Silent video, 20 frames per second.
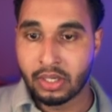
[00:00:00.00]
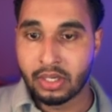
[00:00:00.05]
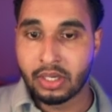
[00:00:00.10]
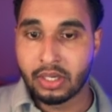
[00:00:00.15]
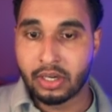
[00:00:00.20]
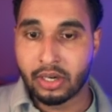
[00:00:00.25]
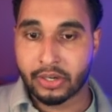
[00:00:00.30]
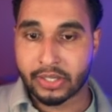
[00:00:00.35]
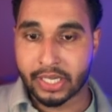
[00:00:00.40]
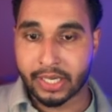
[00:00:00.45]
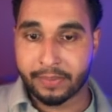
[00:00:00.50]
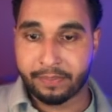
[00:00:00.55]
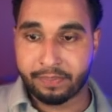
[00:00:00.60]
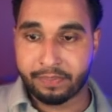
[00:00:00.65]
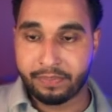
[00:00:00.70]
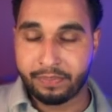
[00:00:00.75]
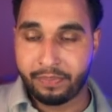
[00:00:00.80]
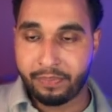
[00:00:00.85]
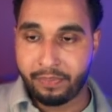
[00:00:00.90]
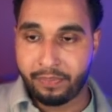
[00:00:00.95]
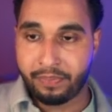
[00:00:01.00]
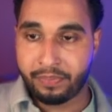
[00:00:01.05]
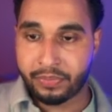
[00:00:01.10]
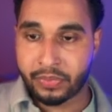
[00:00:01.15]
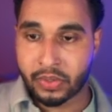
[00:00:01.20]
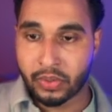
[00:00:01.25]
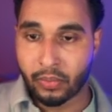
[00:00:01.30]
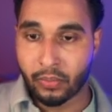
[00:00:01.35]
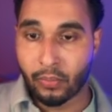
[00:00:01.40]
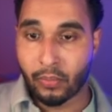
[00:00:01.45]
Okay,
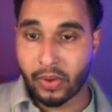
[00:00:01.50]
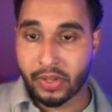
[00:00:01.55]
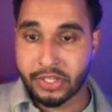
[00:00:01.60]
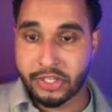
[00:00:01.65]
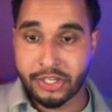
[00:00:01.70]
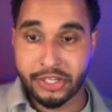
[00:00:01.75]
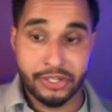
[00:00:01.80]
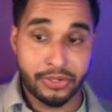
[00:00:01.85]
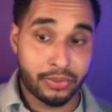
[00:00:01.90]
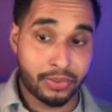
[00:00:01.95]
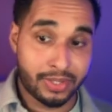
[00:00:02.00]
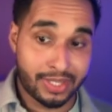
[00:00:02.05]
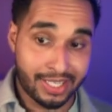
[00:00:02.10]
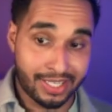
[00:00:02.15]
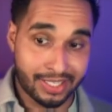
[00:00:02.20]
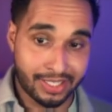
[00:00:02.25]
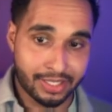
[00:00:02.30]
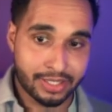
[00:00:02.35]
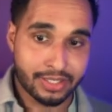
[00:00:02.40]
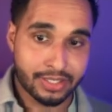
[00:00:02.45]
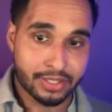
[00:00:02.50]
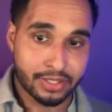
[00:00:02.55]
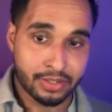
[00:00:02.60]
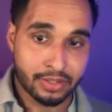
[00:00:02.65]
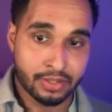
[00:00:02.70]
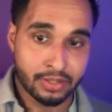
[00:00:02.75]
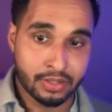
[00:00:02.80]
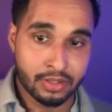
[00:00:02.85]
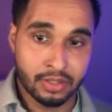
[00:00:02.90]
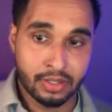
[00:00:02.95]
once you did,
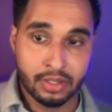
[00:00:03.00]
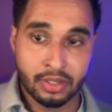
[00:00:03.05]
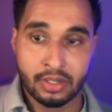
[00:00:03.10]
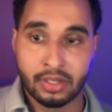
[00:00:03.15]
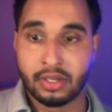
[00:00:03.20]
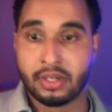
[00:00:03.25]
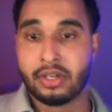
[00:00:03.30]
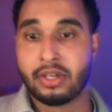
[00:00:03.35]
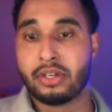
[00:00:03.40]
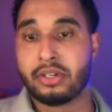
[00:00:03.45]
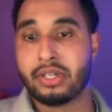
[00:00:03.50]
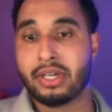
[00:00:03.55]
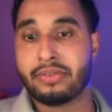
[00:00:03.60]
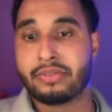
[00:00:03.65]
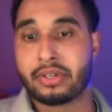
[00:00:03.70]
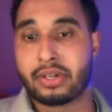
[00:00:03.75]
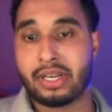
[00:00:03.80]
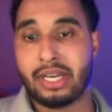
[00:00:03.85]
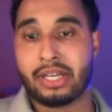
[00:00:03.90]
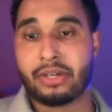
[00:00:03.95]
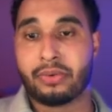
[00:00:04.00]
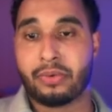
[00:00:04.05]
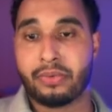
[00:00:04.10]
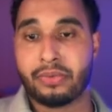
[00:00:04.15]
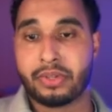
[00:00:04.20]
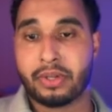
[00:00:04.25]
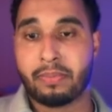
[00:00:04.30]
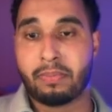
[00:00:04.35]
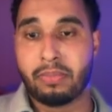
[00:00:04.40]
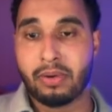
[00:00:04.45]
you have to click on
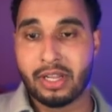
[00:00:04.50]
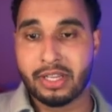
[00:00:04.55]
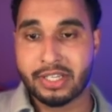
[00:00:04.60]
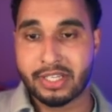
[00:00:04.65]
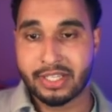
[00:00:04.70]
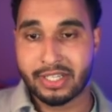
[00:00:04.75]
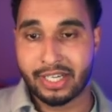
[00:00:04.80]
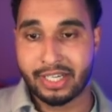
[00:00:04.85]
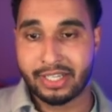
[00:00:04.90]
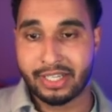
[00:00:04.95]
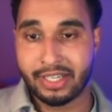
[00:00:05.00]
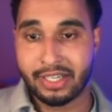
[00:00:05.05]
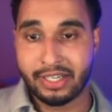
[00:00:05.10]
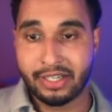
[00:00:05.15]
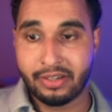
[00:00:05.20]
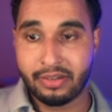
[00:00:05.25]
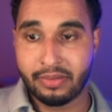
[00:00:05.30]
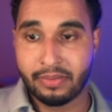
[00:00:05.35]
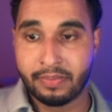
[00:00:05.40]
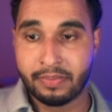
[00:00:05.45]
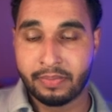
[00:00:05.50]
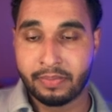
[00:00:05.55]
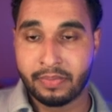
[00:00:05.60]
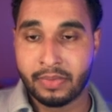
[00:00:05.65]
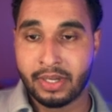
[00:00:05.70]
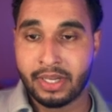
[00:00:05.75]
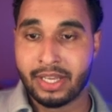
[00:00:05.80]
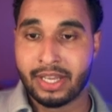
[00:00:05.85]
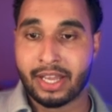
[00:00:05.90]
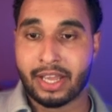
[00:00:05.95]
the plus sign here,
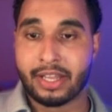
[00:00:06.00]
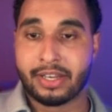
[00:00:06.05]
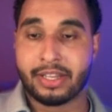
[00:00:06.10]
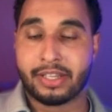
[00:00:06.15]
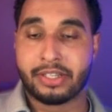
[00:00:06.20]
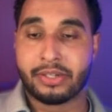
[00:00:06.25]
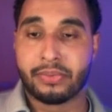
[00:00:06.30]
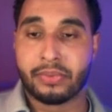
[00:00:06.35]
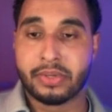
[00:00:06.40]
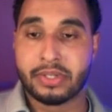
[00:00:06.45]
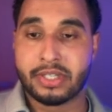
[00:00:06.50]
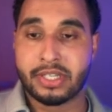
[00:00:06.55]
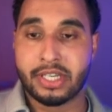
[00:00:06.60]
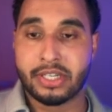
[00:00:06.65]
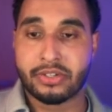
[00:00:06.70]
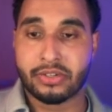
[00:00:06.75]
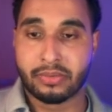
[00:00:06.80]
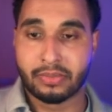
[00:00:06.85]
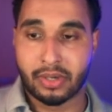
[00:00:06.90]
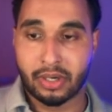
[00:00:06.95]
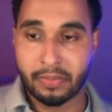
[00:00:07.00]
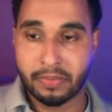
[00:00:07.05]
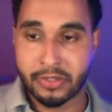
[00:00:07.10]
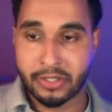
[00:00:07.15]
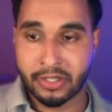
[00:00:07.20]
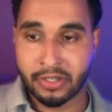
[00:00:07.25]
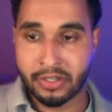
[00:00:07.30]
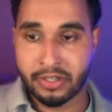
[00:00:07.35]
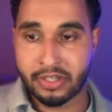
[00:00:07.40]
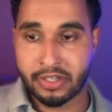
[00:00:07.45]
and then you will see some
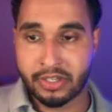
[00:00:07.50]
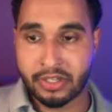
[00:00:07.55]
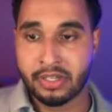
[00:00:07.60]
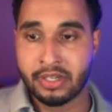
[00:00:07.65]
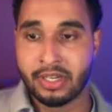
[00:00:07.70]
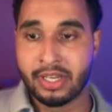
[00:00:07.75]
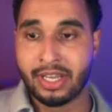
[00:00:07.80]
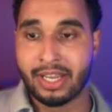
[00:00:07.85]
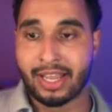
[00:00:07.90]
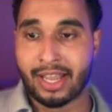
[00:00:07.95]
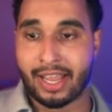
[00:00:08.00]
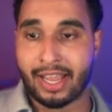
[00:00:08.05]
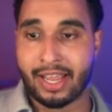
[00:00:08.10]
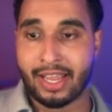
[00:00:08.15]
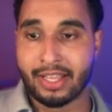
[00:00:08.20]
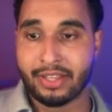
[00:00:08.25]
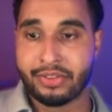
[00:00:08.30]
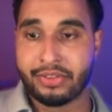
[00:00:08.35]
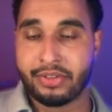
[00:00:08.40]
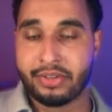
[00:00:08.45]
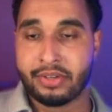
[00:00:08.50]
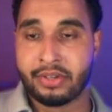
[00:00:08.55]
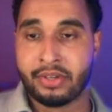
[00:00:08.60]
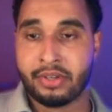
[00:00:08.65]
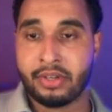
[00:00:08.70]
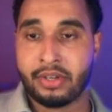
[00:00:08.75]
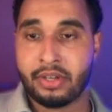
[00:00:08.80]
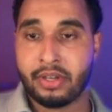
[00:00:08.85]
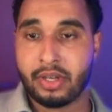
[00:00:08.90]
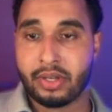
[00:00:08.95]
options, and
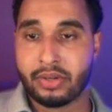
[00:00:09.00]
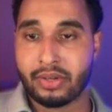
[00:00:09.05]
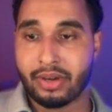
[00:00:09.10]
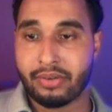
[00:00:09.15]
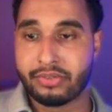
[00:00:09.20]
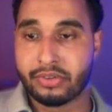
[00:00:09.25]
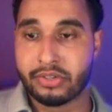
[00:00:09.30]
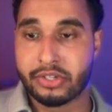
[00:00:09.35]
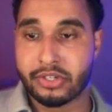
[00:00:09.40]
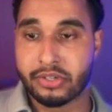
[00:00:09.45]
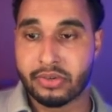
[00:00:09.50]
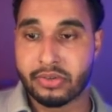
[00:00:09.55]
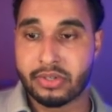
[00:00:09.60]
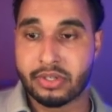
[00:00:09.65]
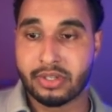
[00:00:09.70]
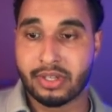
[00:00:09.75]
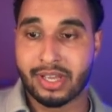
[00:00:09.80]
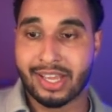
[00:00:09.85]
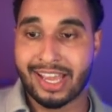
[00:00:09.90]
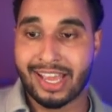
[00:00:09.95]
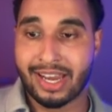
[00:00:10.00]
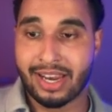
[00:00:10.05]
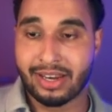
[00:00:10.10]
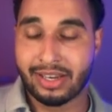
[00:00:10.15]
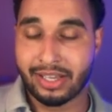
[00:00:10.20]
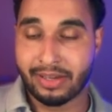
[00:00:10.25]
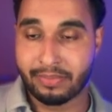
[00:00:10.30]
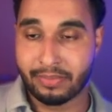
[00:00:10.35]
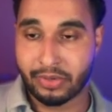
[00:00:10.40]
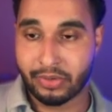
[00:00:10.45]
you have to choose the
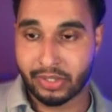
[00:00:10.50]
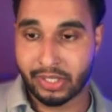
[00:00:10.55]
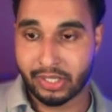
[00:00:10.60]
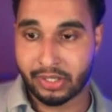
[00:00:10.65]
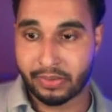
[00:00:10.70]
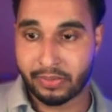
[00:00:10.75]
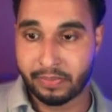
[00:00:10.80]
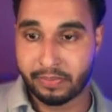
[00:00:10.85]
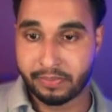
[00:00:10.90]
LLM model.